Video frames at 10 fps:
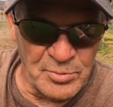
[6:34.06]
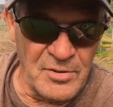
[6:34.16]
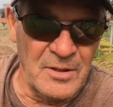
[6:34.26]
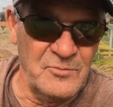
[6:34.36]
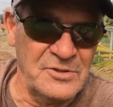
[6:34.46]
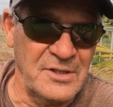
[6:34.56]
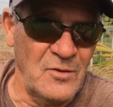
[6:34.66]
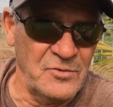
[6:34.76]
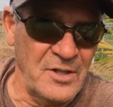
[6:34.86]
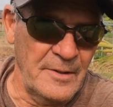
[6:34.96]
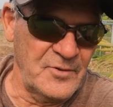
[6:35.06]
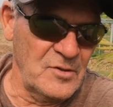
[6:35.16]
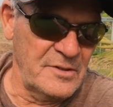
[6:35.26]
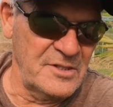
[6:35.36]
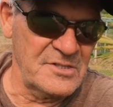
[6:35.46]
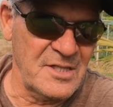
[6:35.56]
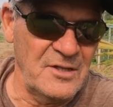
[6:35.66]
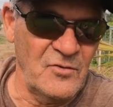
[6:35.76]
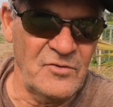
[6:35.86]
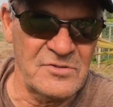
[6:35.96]
problem with the odometer on this. I
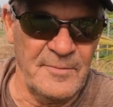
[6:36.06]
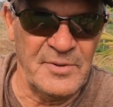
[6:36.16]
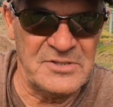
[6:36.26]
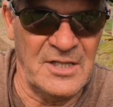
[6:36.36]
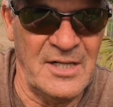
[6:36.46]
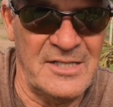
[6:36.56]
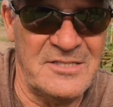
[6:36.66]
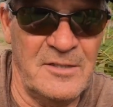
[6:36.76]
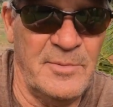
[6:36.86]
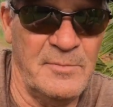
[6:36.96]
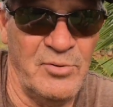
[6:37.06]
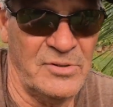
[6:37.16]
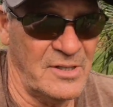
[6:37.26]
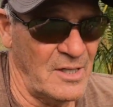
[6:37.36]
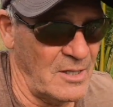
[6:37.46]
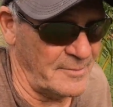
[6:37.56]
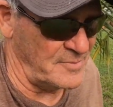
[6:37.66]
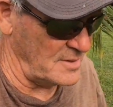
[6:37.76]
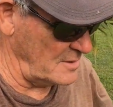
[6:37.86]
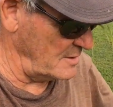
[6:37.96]
know there's a bunch of guys that have been putting the
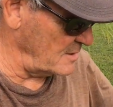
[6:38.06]
op-mid